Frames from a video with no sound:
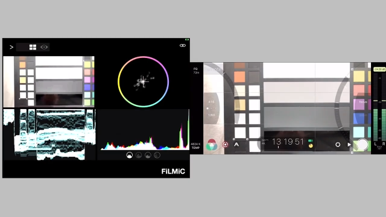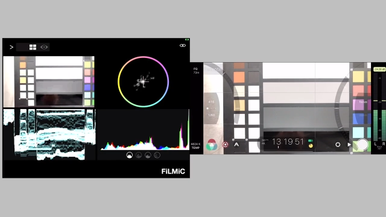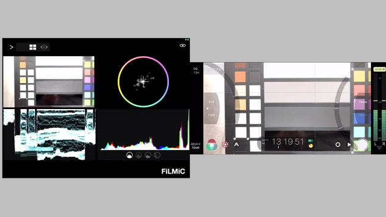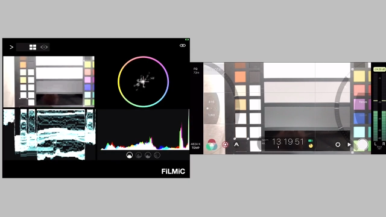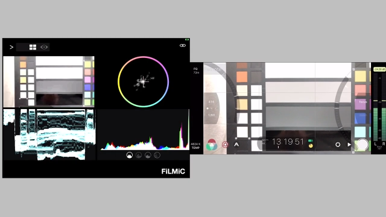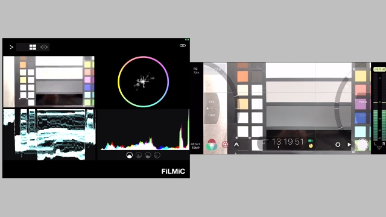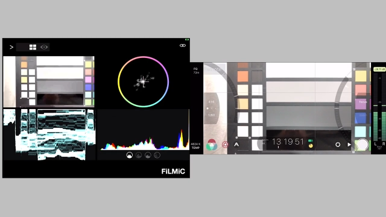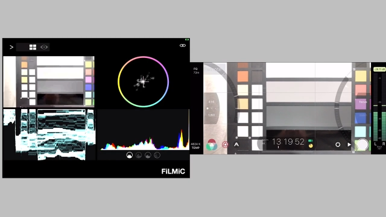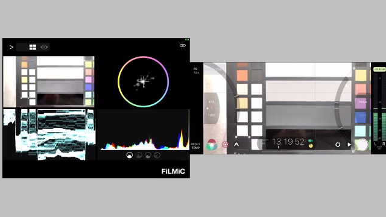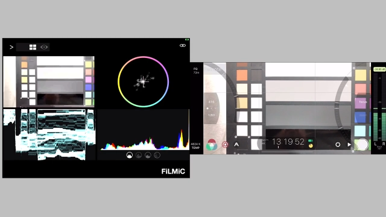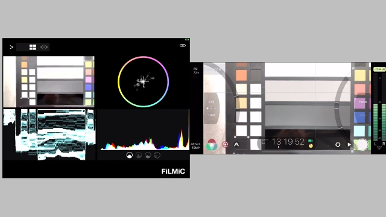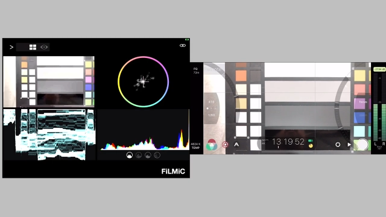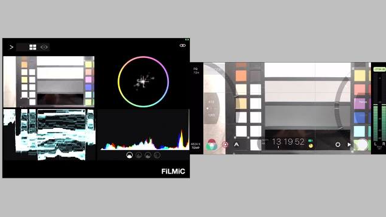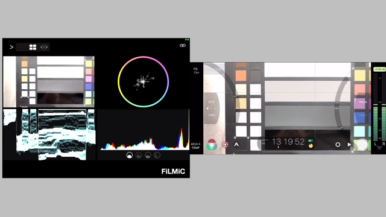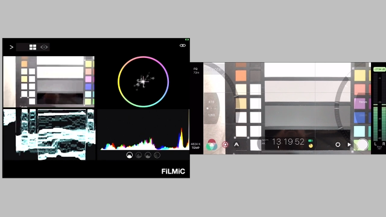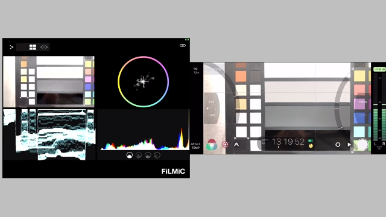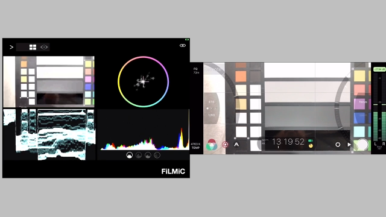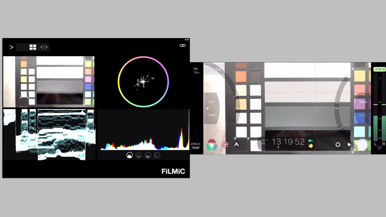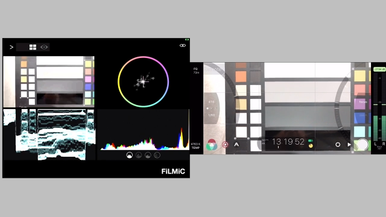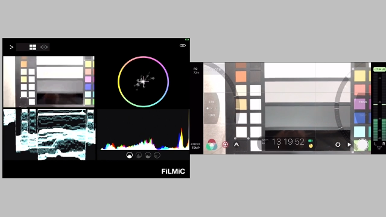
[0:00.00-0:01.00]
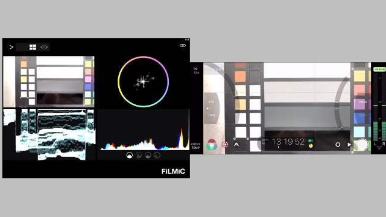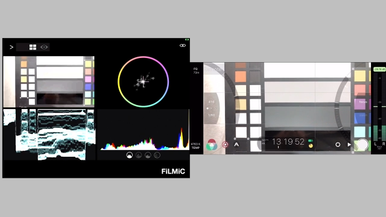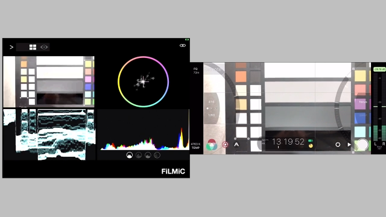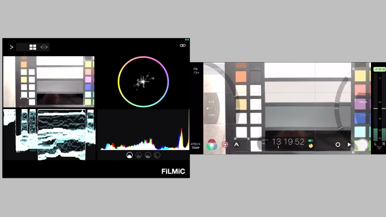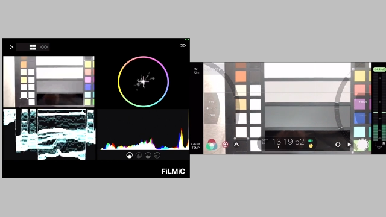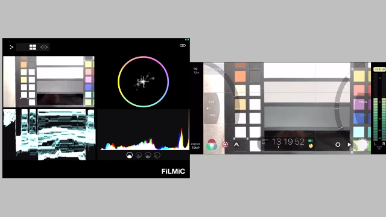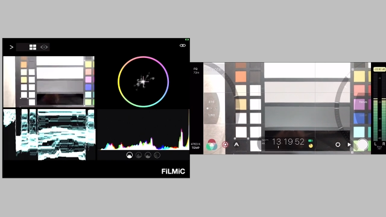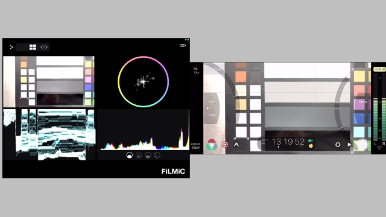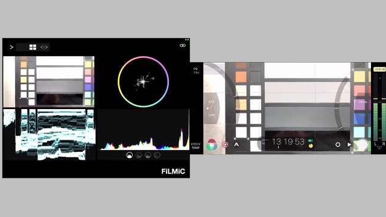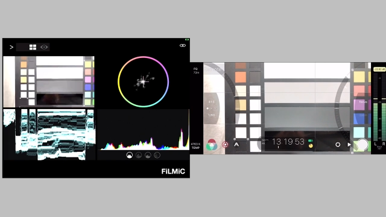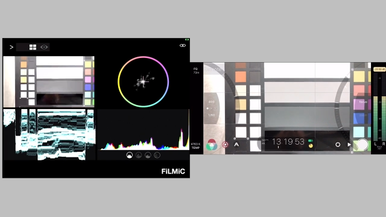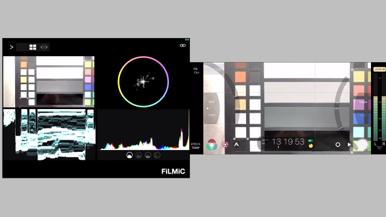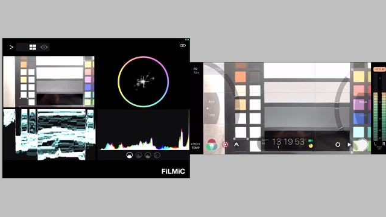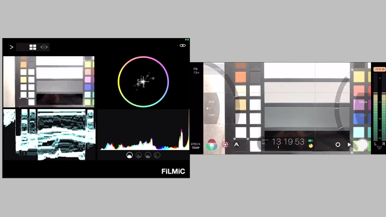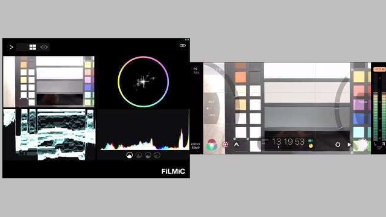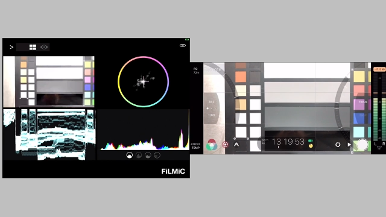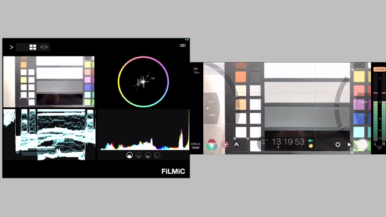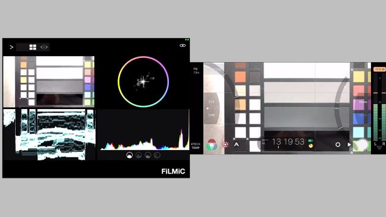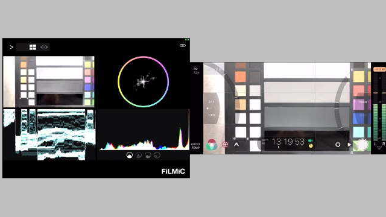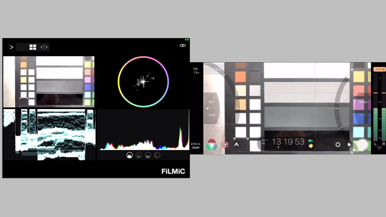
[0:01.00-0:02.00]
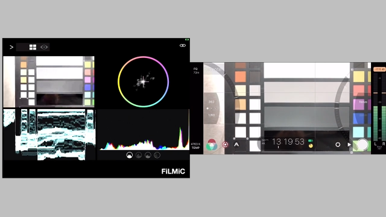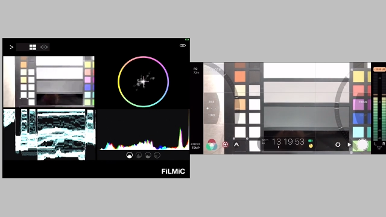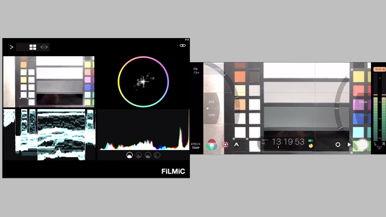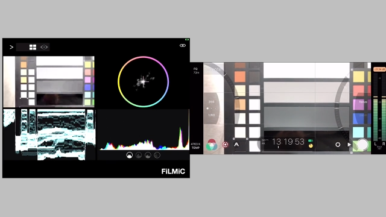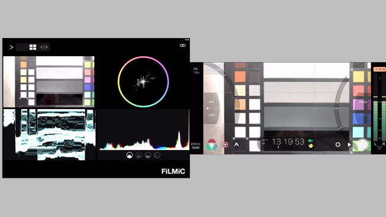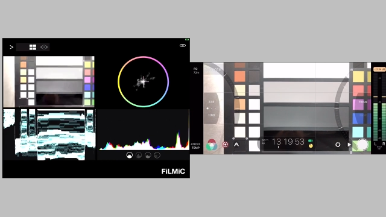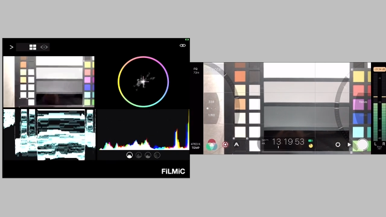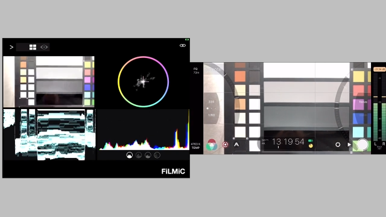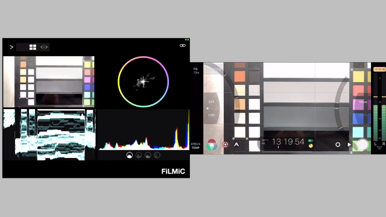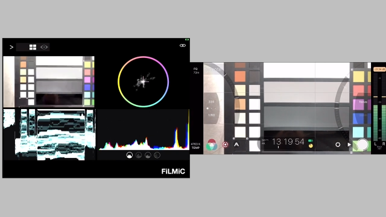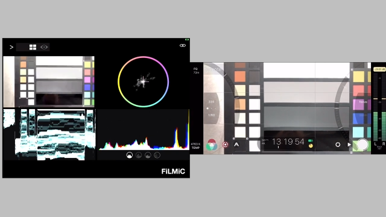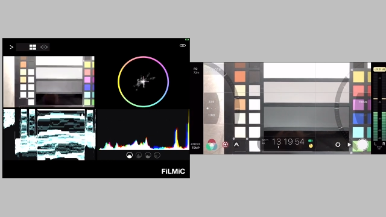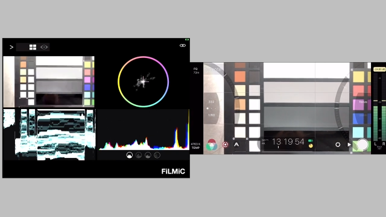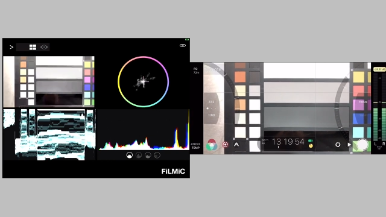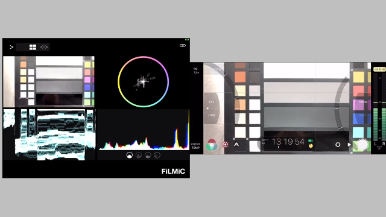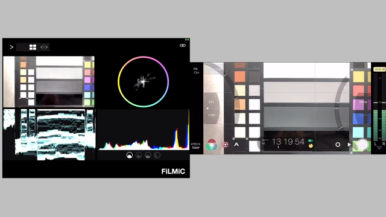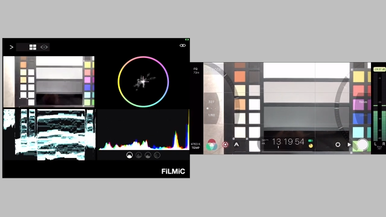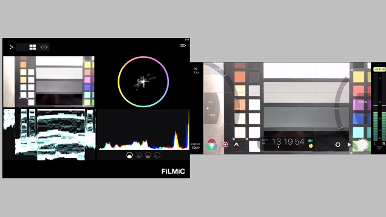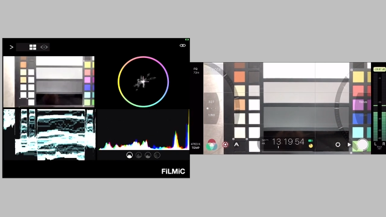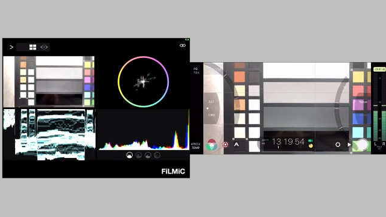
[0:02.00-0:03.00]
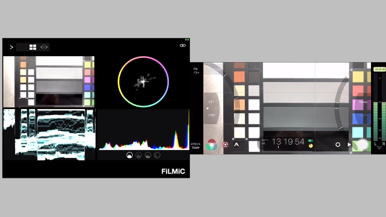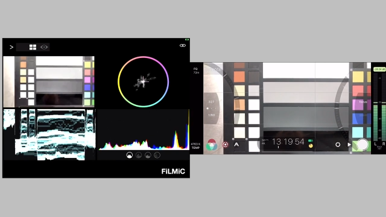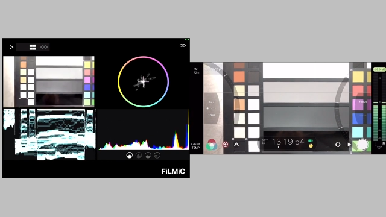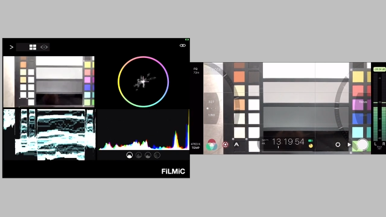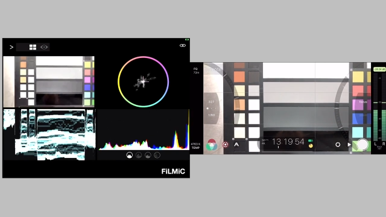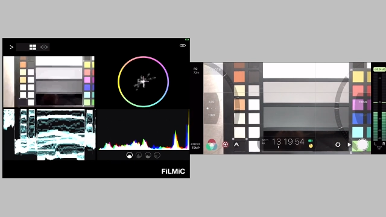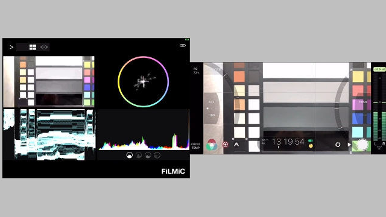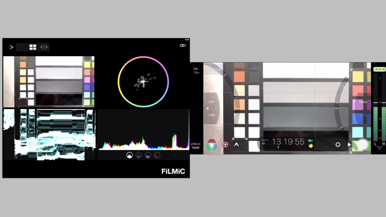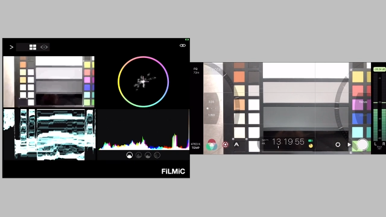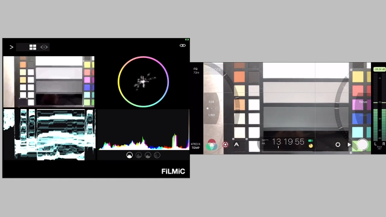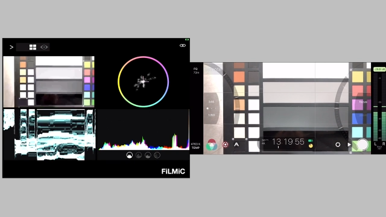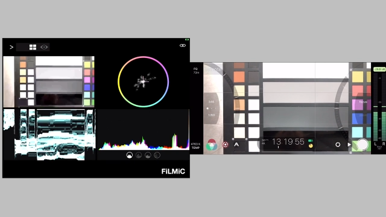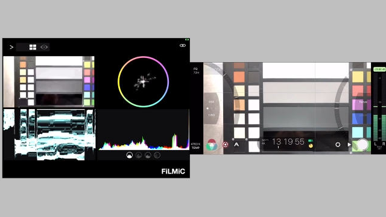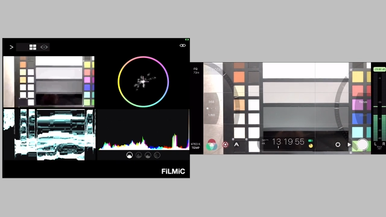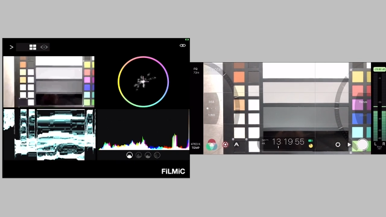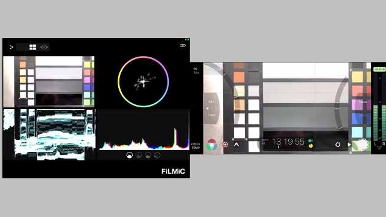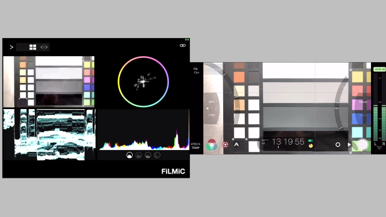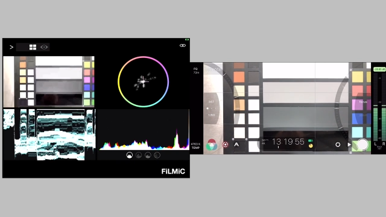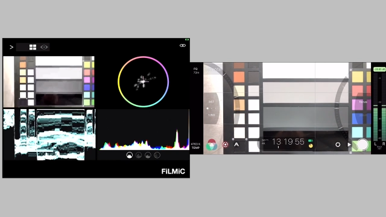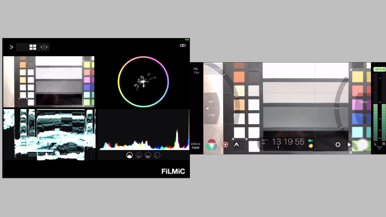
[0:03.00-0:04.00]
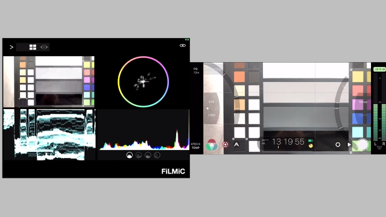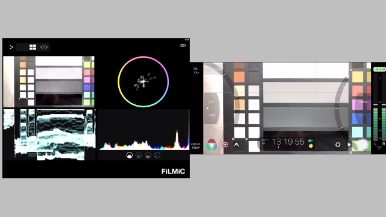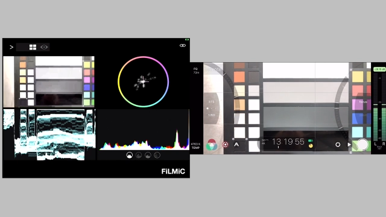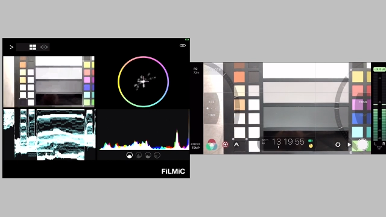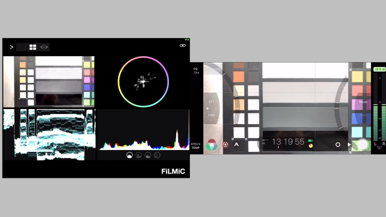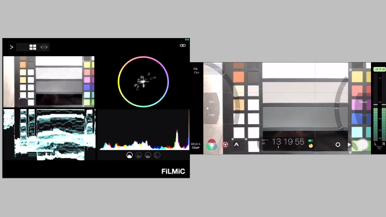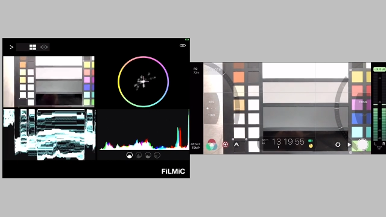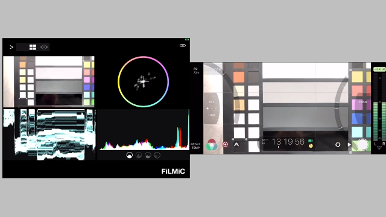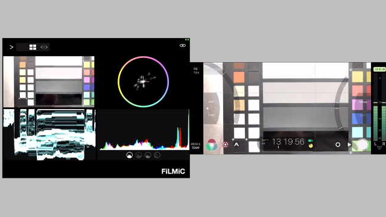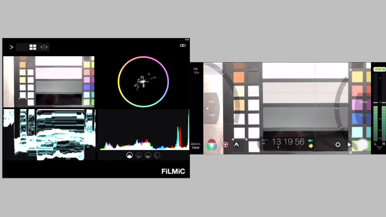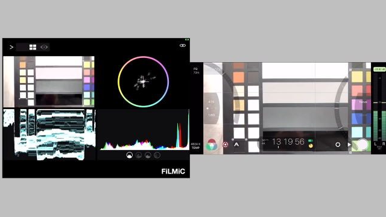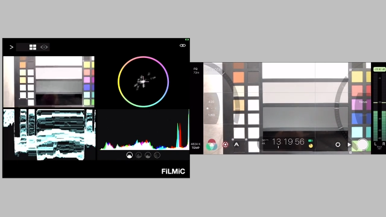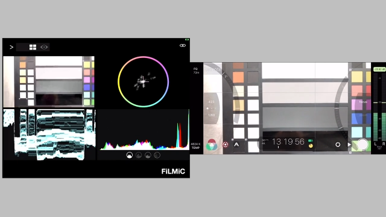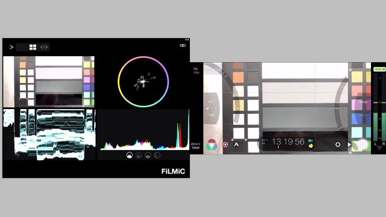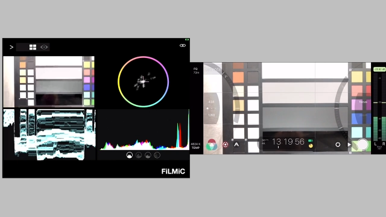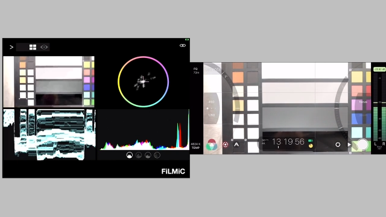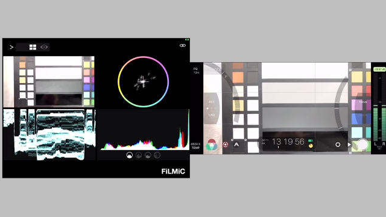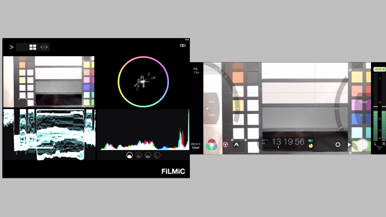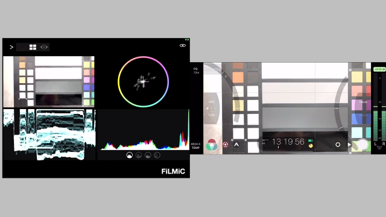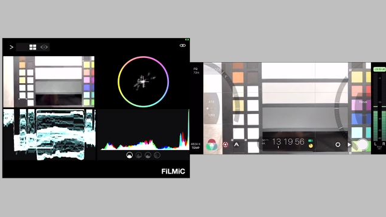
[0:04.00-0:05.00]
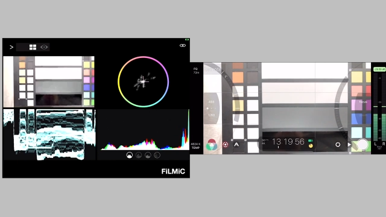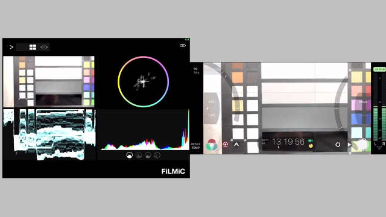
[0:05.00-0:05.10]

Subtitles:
[unreadable: no face in view]